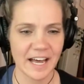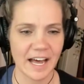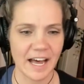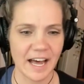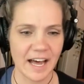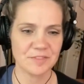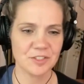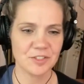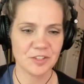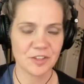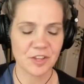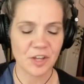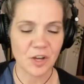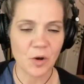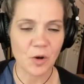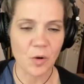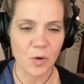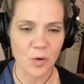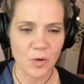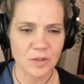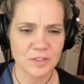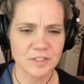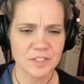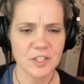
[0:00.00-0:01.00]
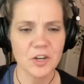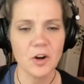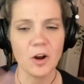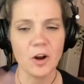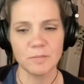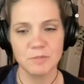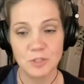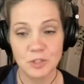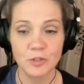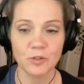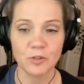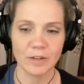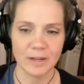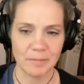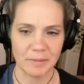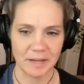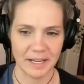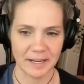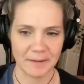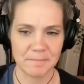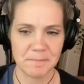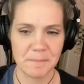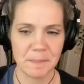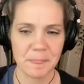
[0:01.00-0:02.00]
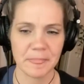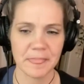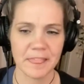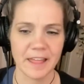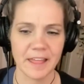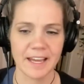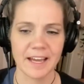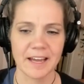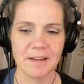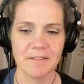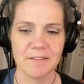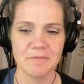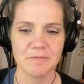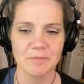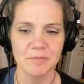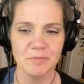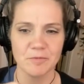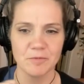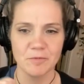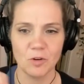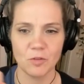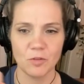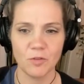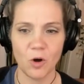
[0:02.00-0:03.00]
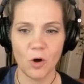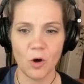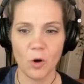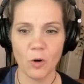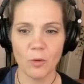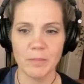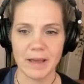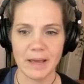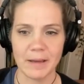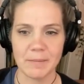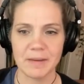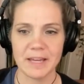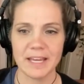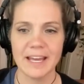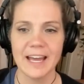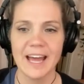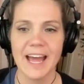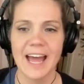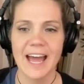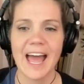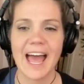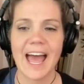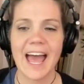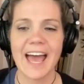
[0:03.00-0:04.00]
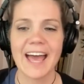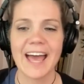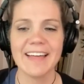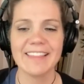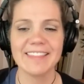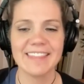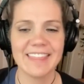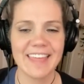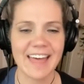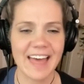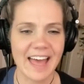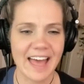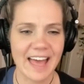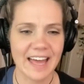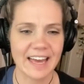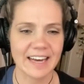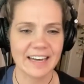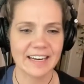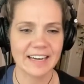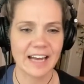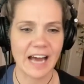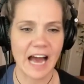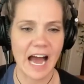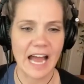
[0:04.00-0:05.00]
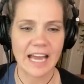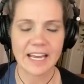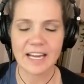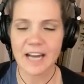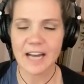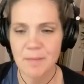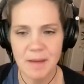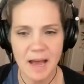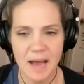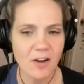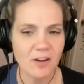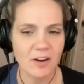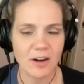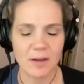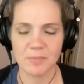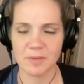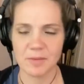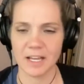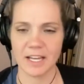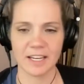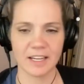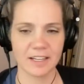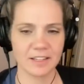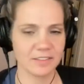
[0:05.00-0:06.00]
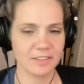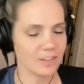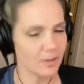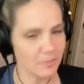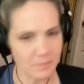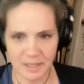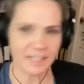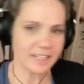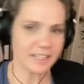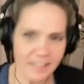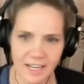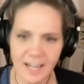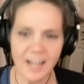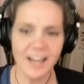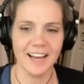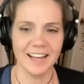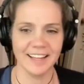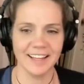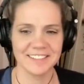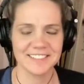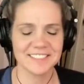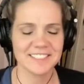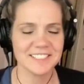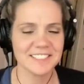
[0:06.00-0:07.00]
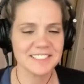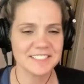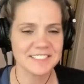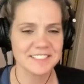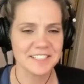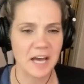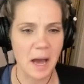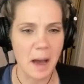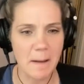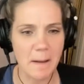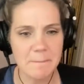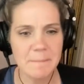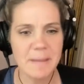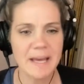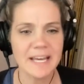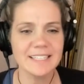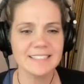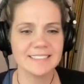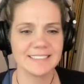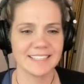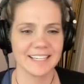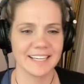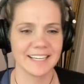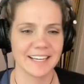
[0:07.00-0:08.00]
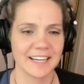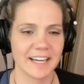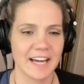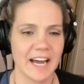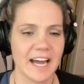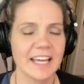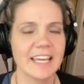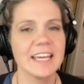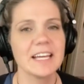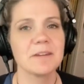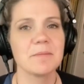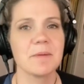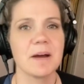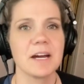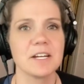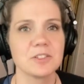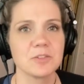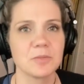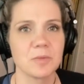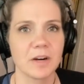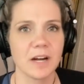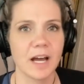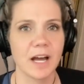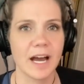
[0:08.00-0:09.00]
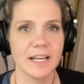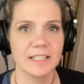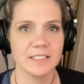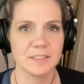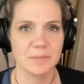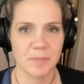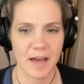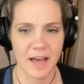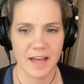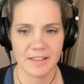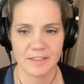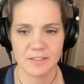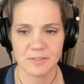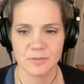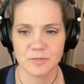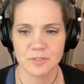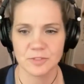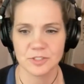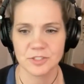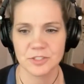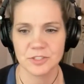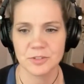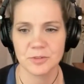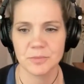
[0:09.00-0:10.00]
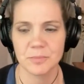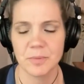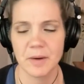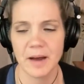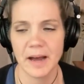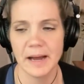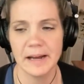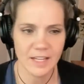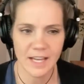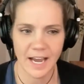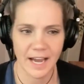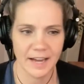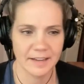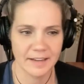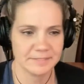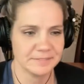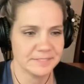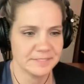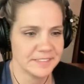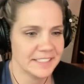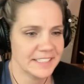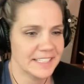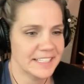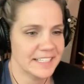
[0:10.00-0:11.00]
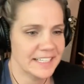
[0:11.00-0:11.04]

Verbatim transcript: um, to the cold you know i'm screaming like a whole baby and then i come out and i'm like oh my god this is amazing i can't imagine what an ice bath would do but yeah. well, you know